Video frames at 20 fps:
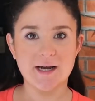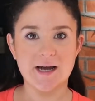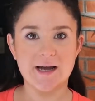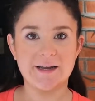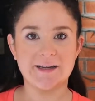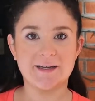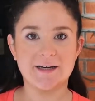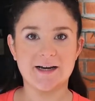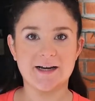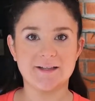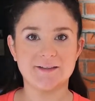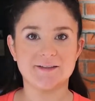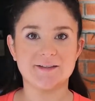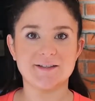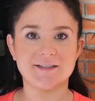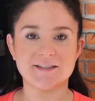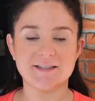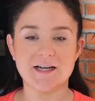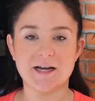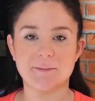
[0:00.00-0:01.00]
I got
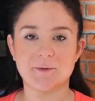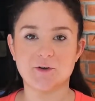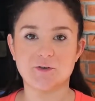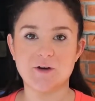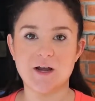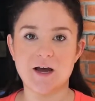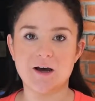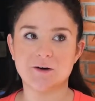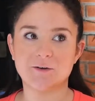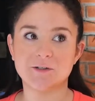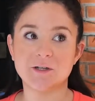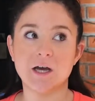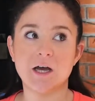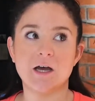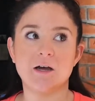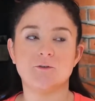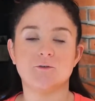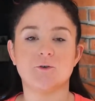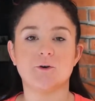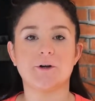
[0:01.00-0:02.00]
this time around
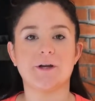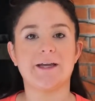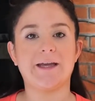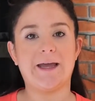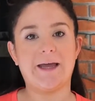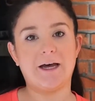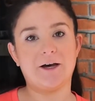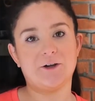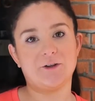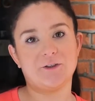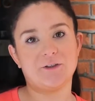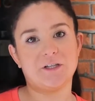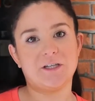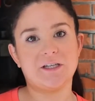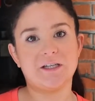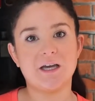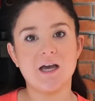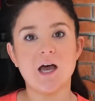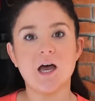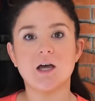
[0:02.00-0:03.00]
for a
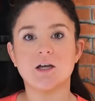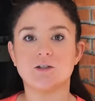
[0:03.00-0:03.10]
healthy,